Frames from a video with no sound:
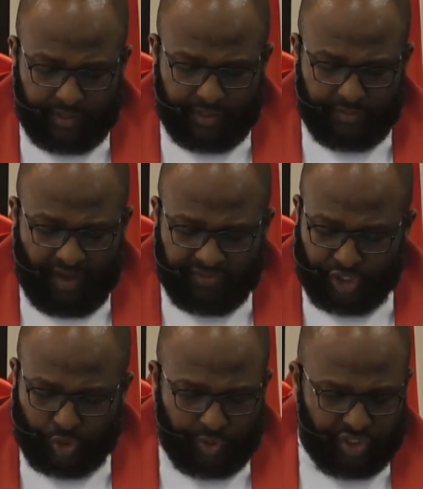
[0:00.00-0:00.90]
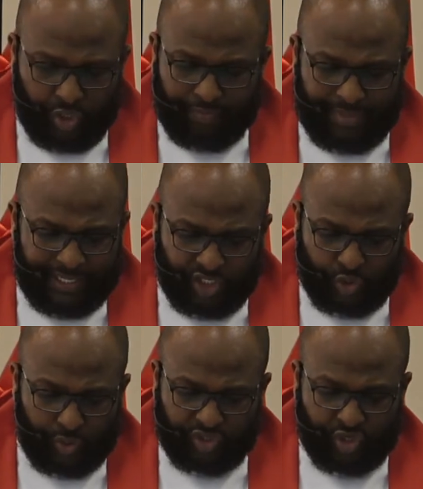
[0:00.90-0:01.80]
Father, show us your might,
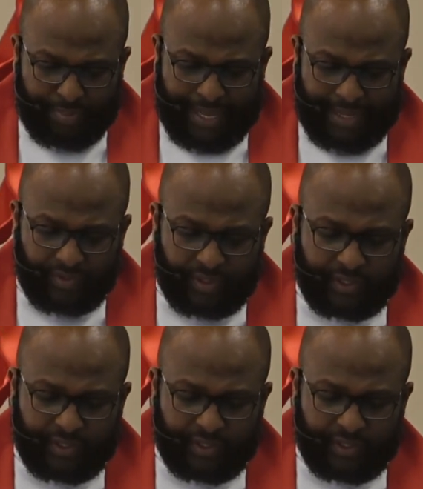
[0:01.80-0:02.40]
show us your power.